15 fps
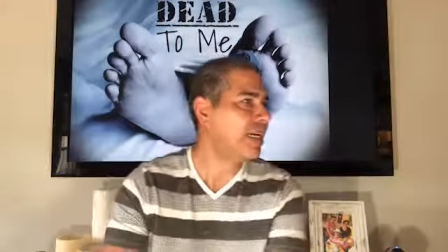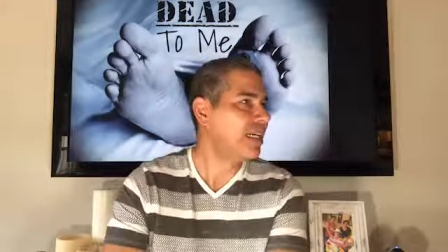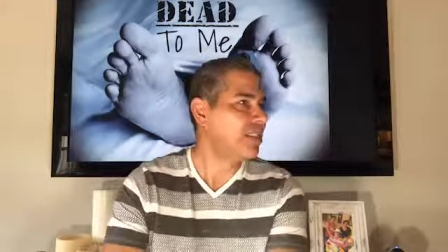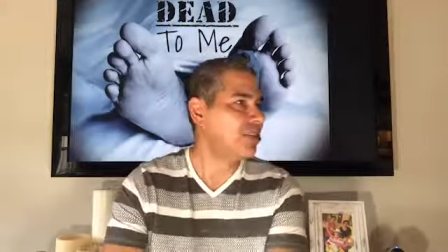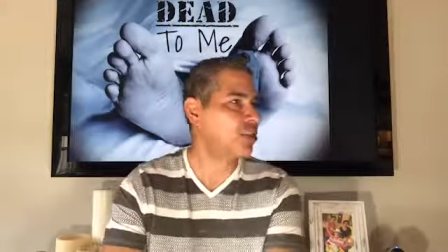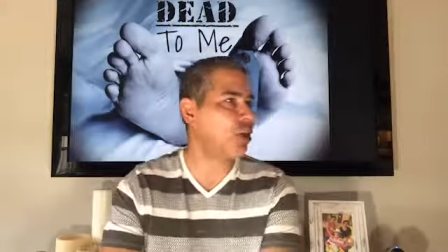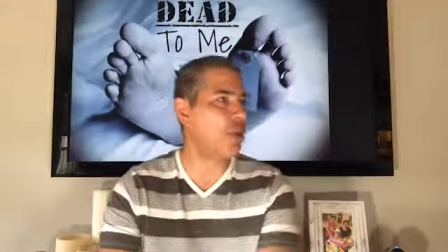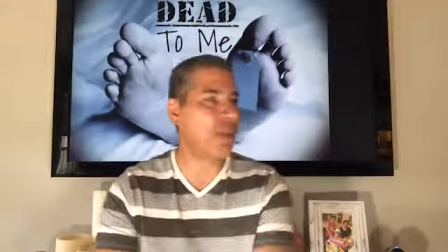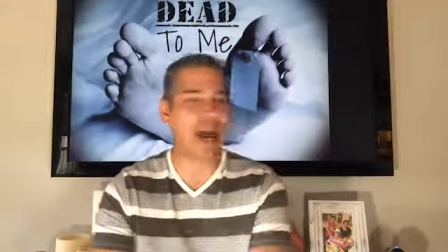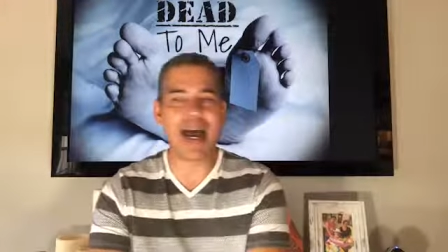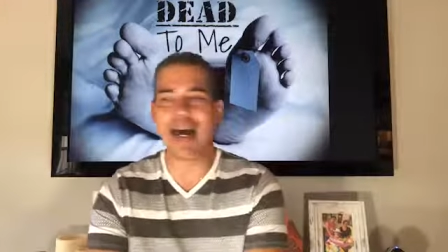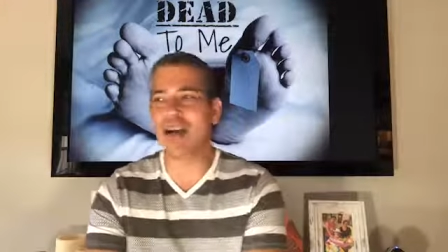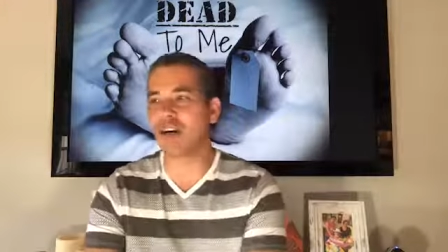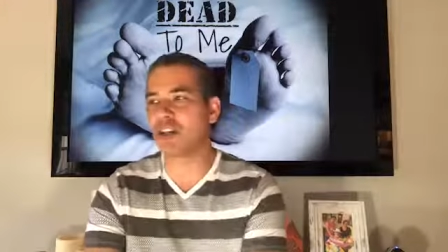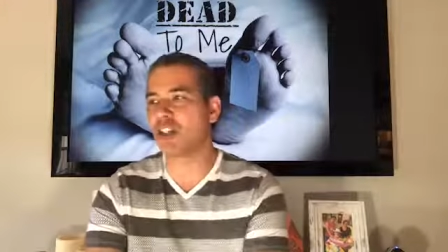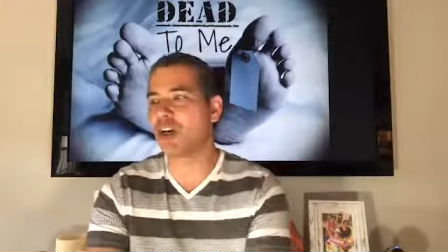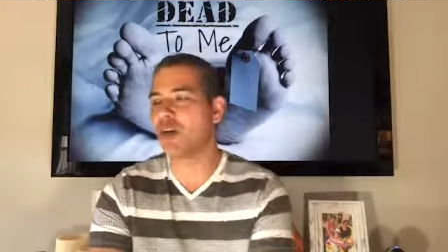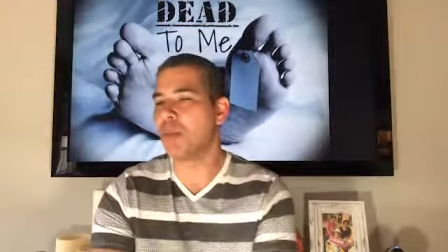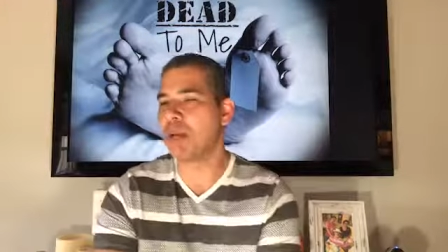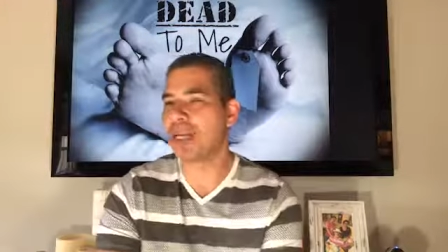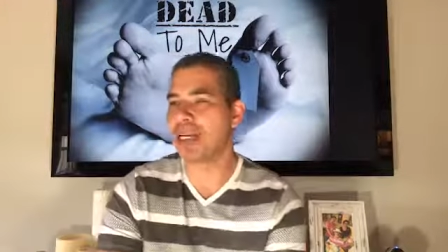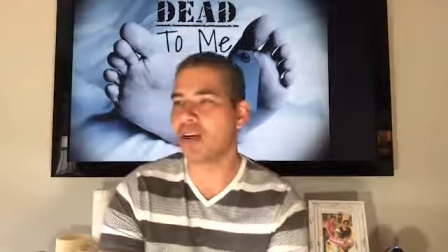so bad or so
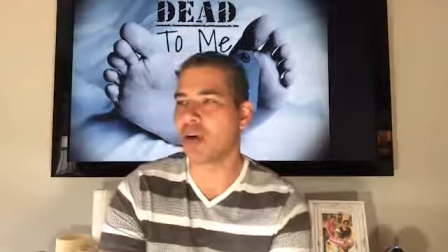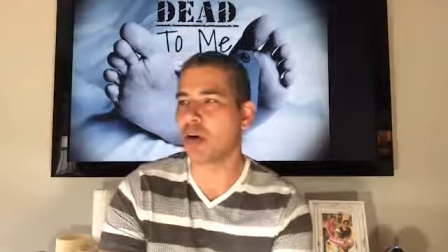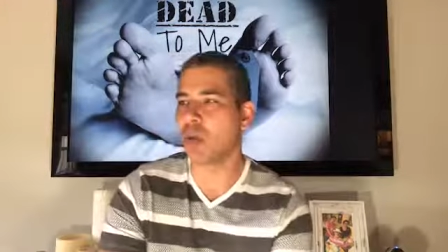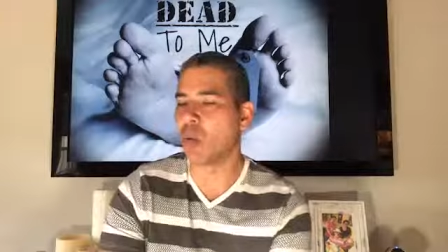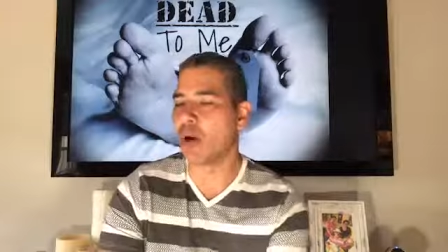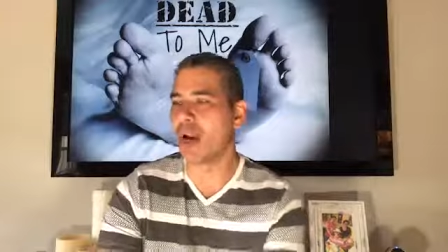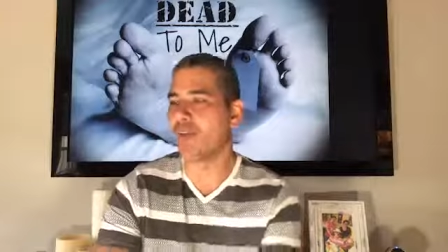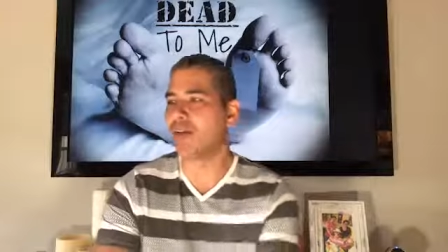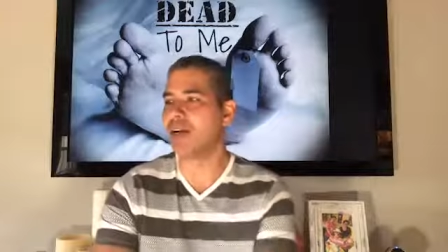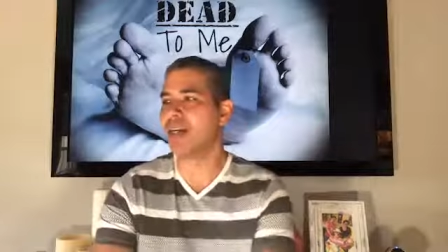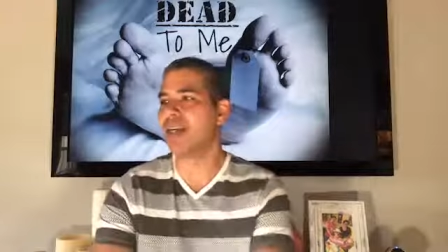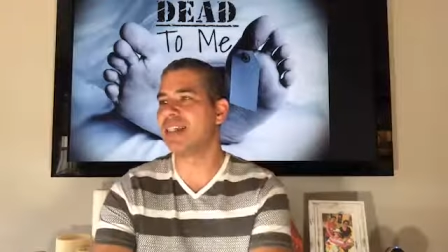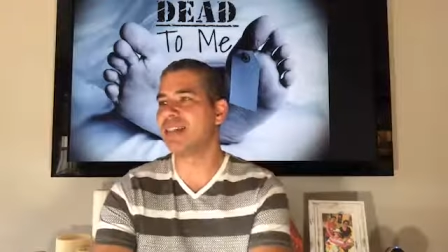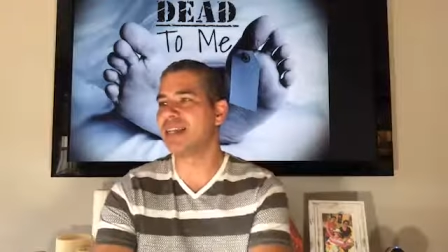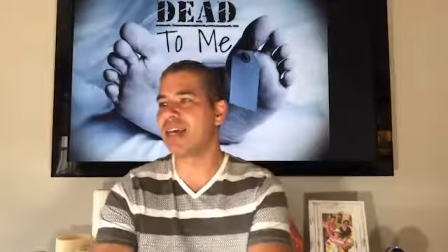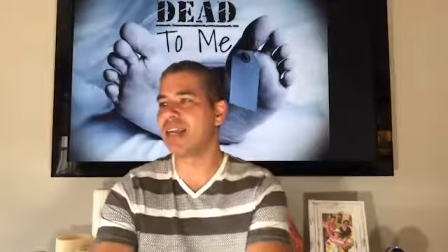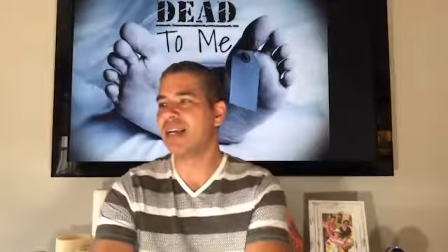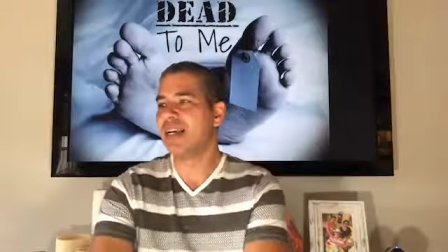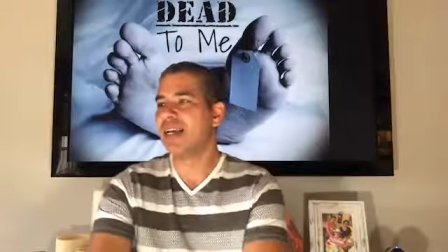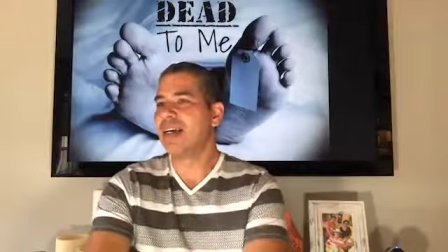mean or whatever it is that